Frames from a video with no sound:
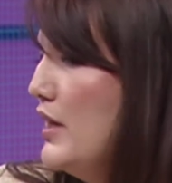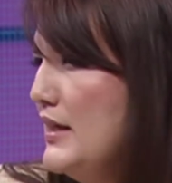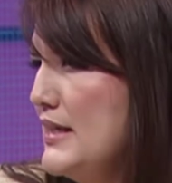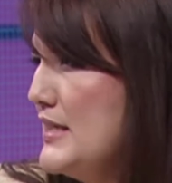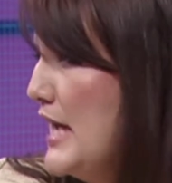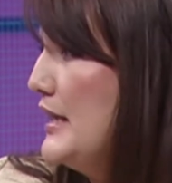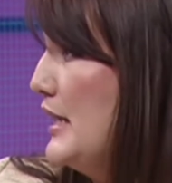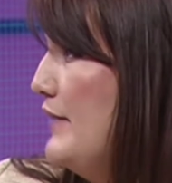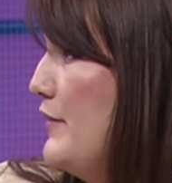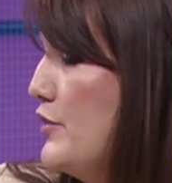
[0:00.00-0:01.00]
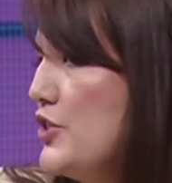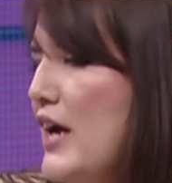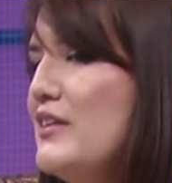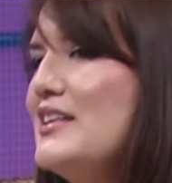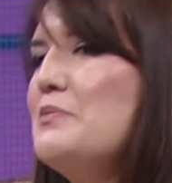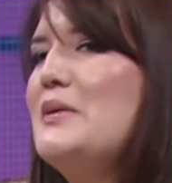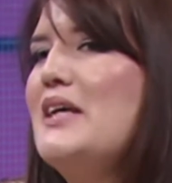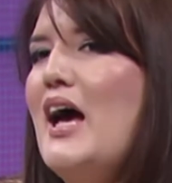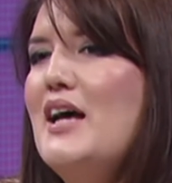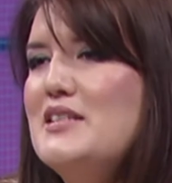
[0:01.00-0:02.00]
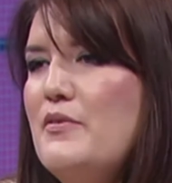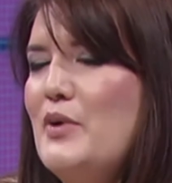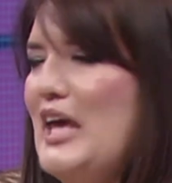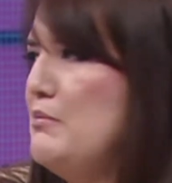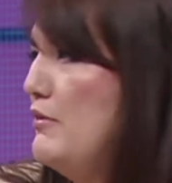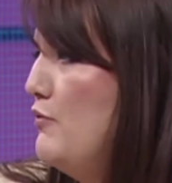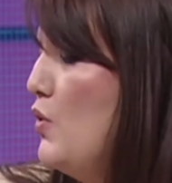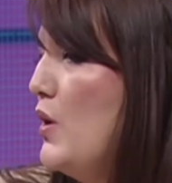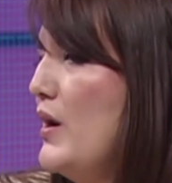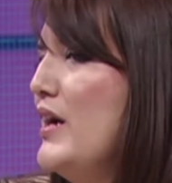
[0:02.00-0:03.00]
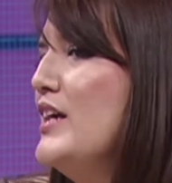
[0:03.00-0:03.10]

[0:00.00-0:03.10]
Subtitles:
going to take the life of their child? It's because of what came before.